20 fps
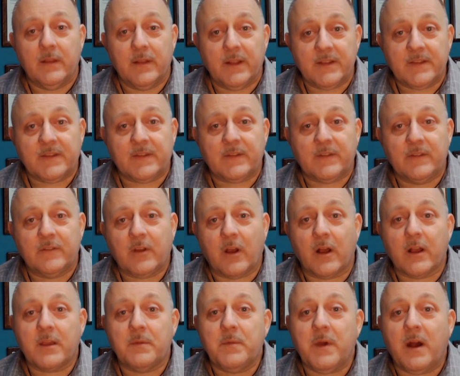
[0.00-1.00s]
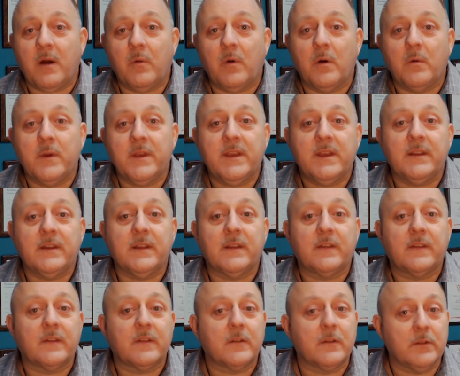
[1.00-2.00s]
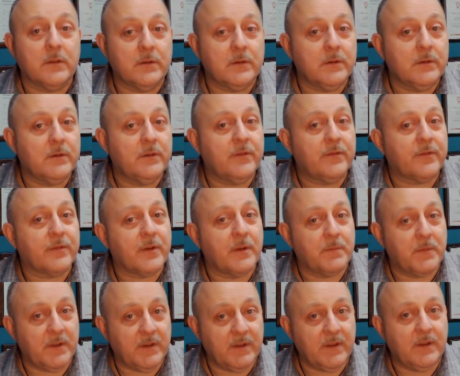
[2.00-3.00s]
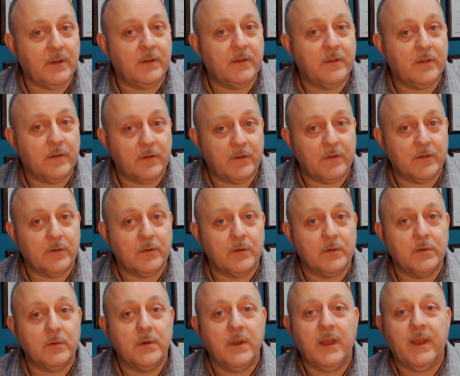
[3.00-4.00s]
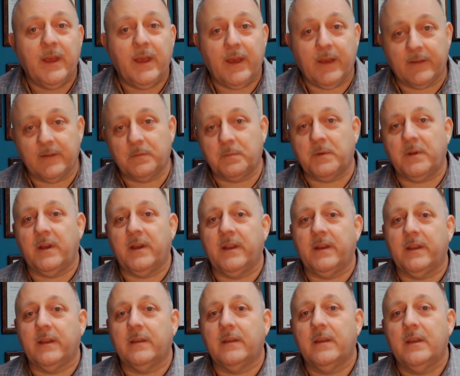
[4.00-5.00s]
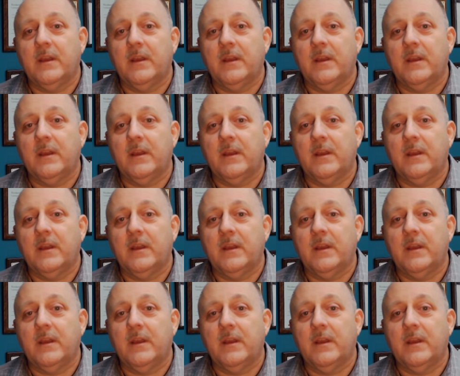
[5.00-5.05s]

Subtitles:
Let's talk about what we can exclude from the need to do expediting.